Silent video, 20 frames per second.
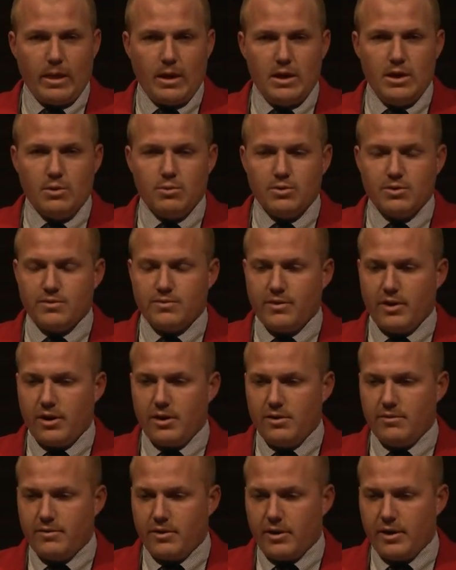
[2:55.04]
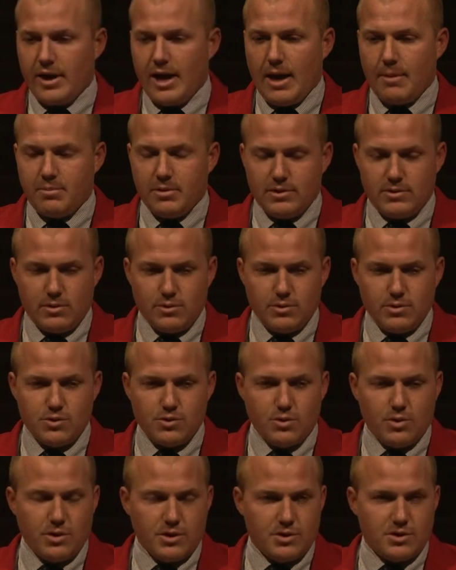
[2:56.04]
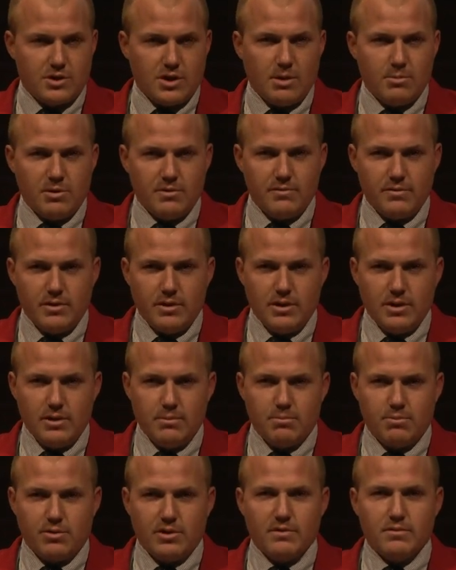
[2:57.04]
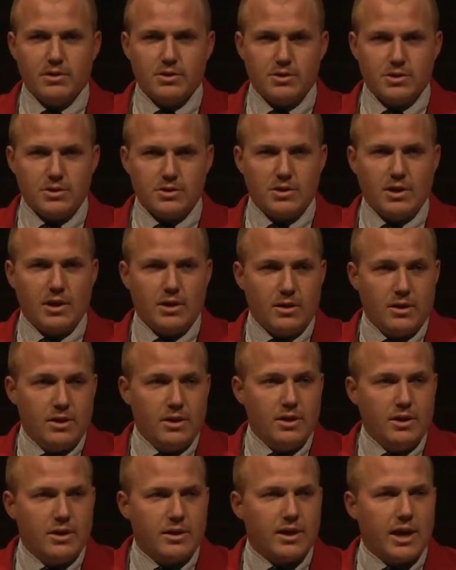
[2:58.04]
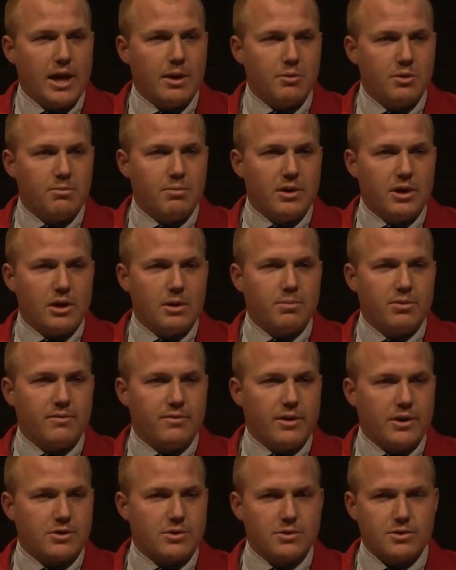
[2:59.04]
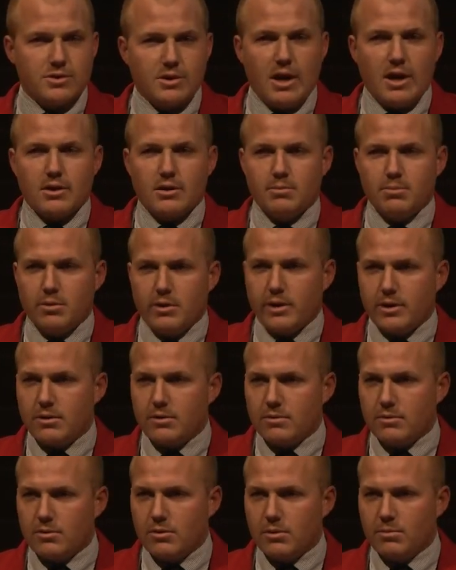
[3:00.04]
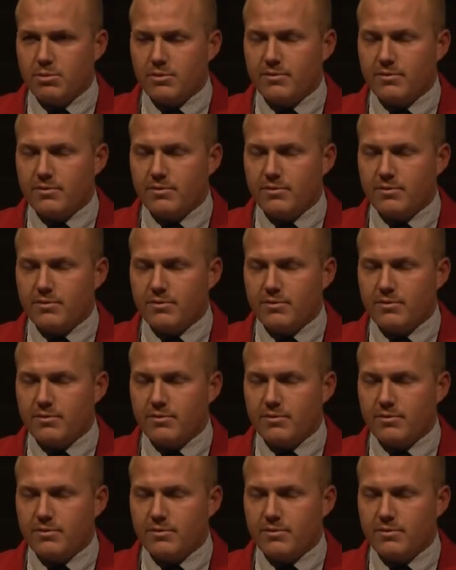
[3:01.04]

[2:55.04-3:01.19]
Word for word: he was very, very happy to enjoy some of the privileges that came with being a professional soccer player or a